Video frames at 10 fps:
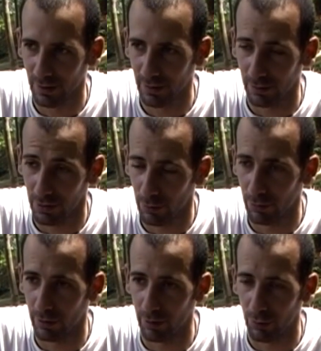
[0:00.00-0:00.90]
So they were
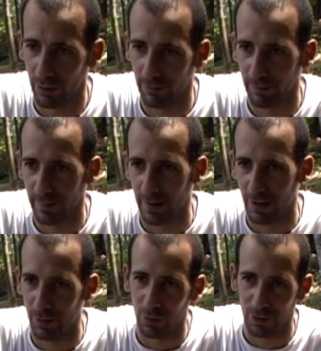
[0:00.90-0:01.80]
really brave,
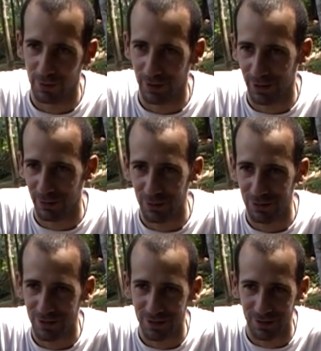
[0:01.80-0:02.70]
but I mean I can
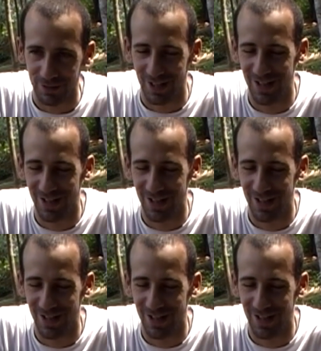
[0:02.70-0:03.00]
understand it.